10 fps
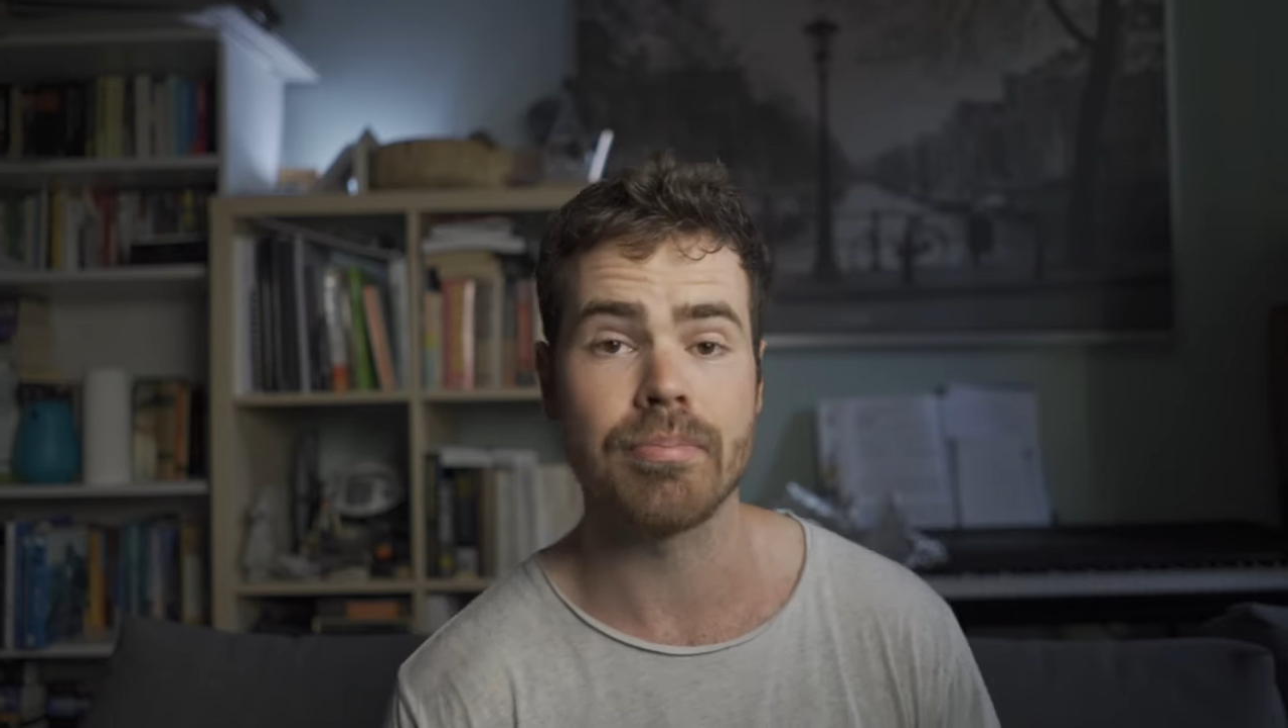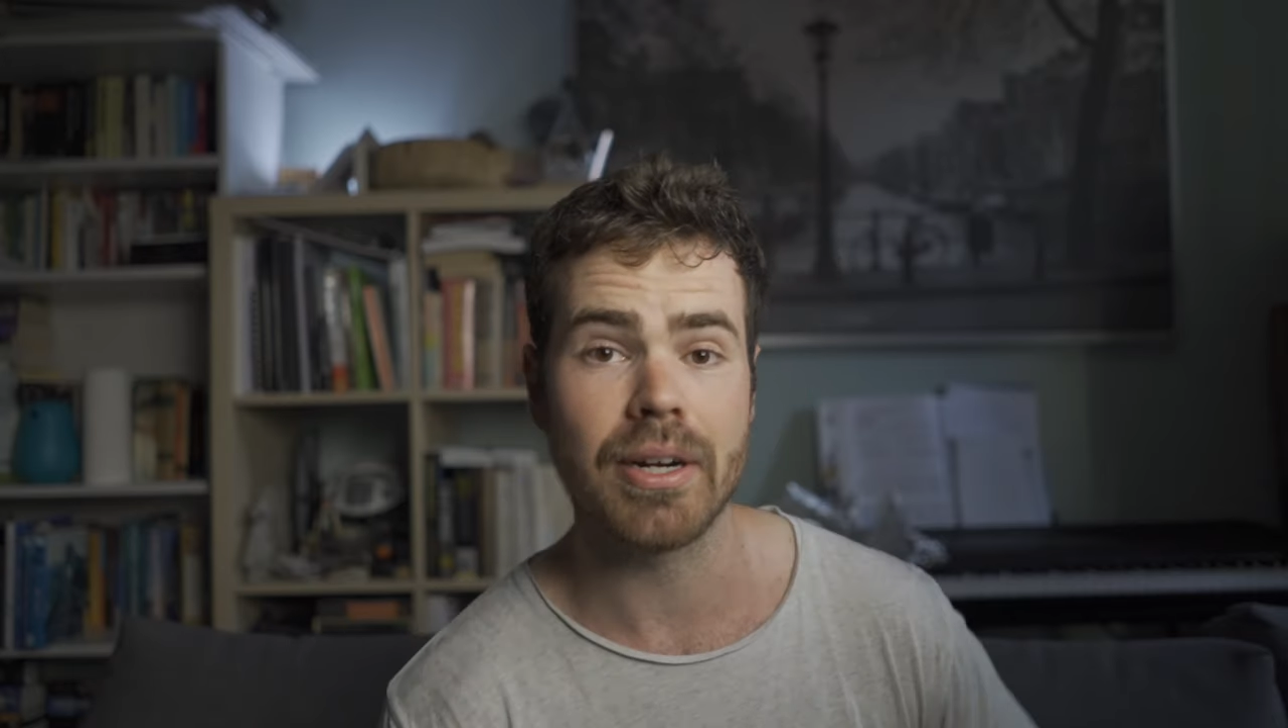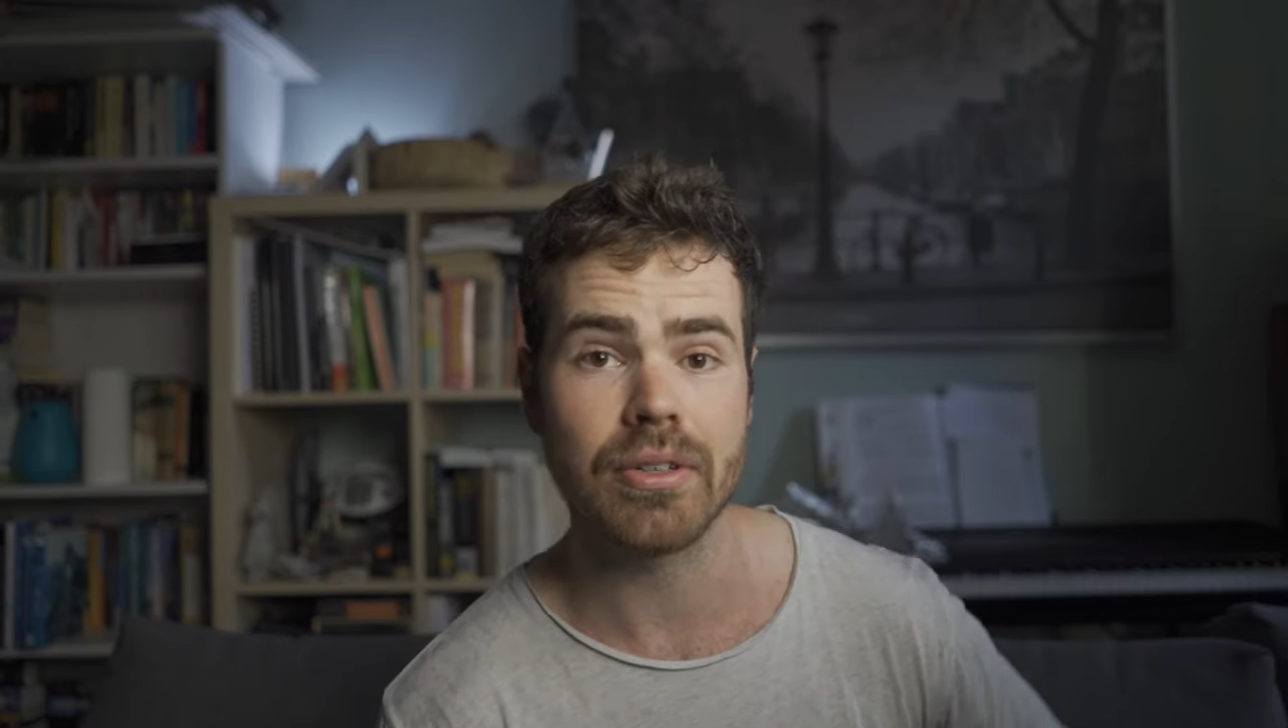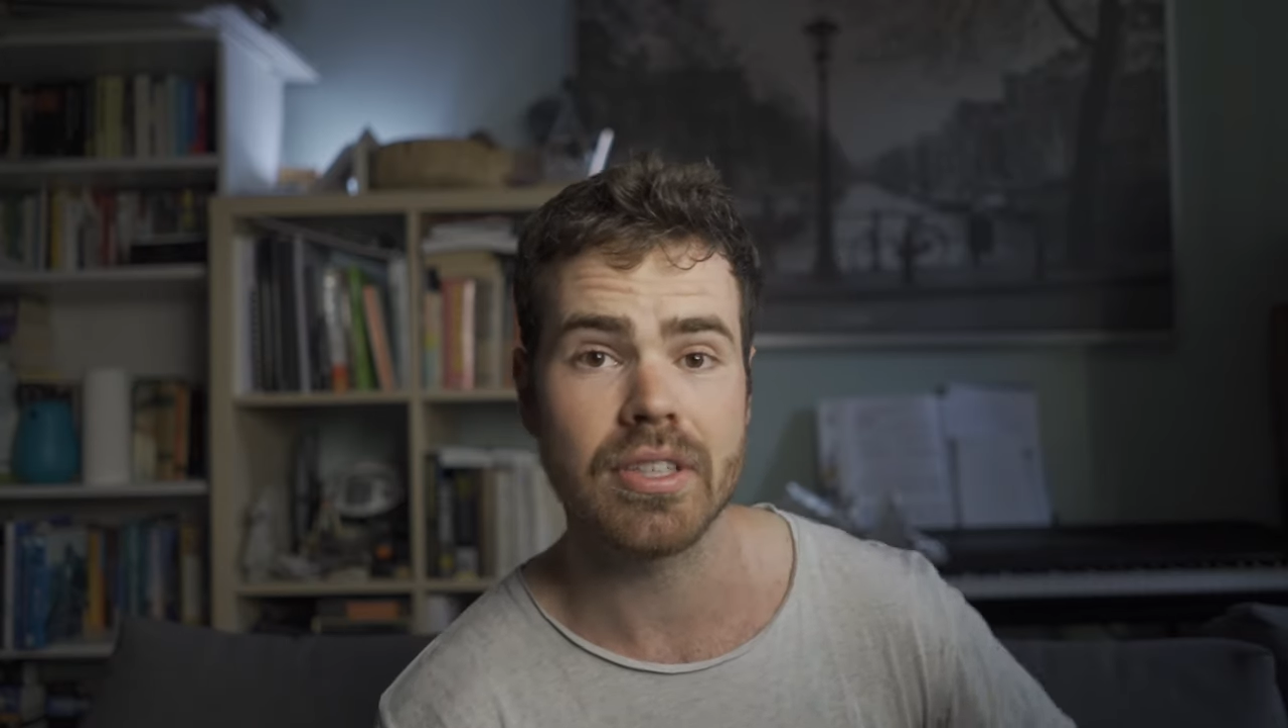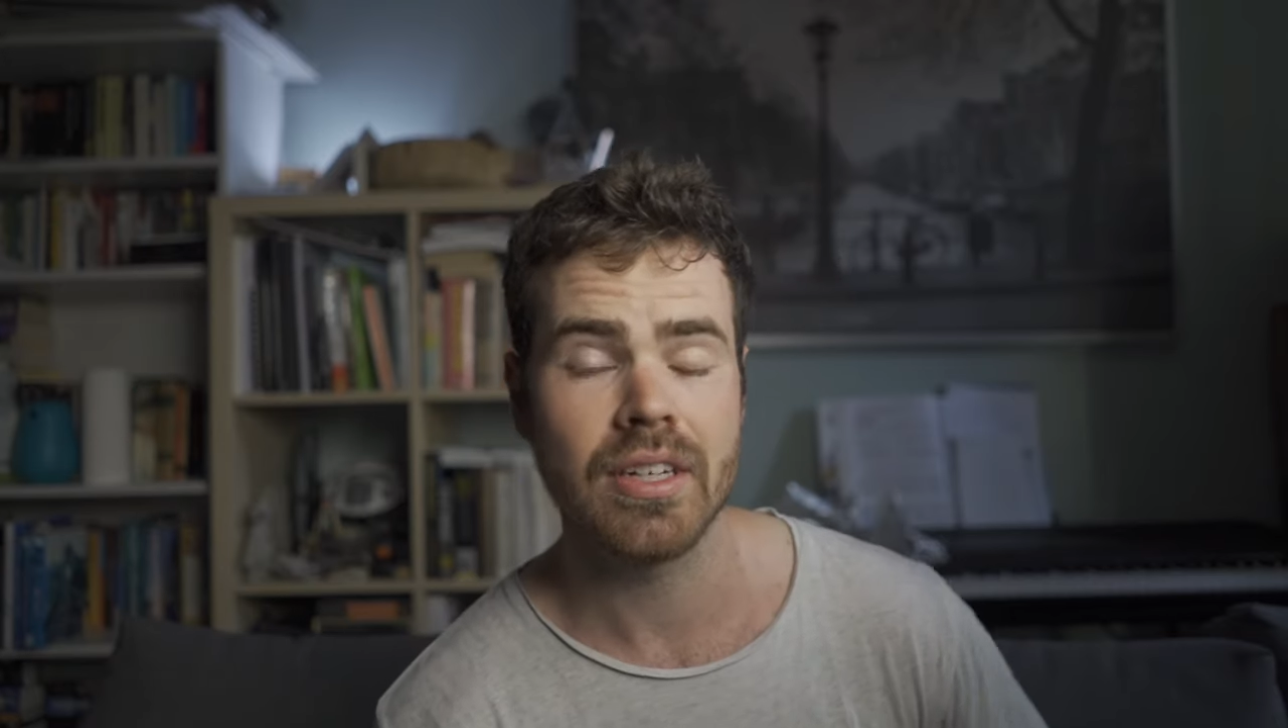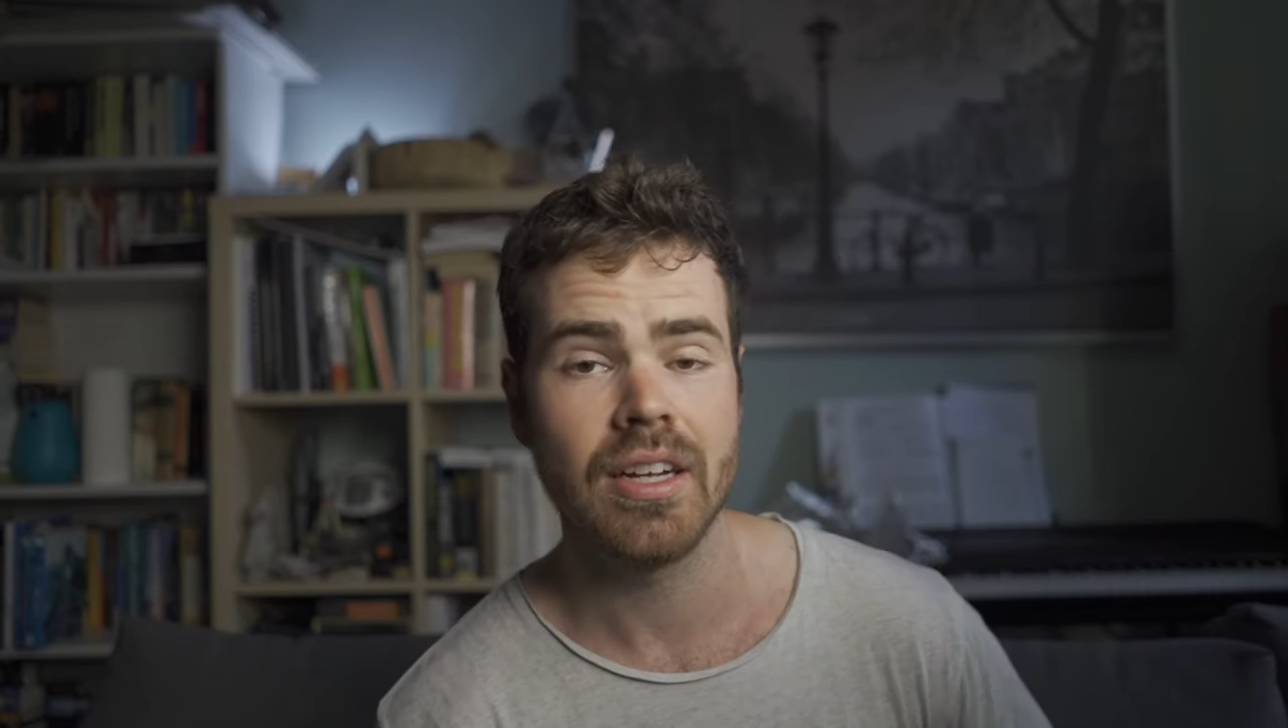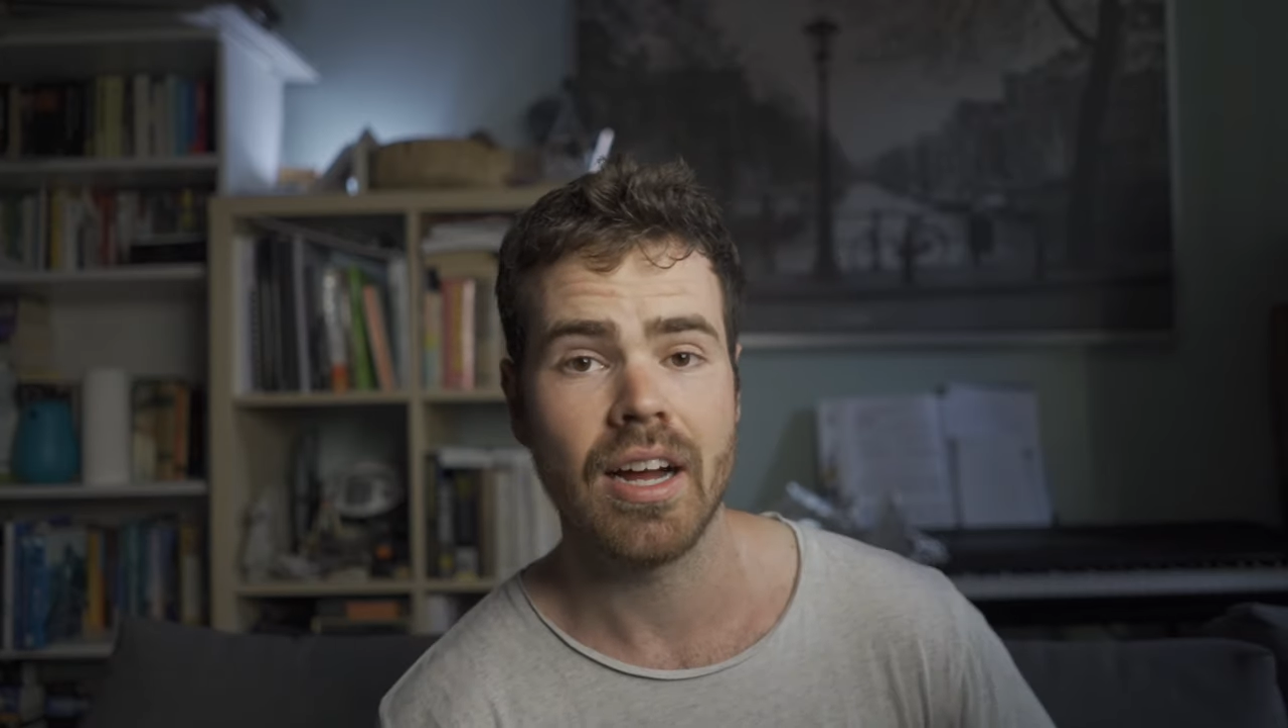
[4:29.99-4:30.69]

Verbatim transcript: mount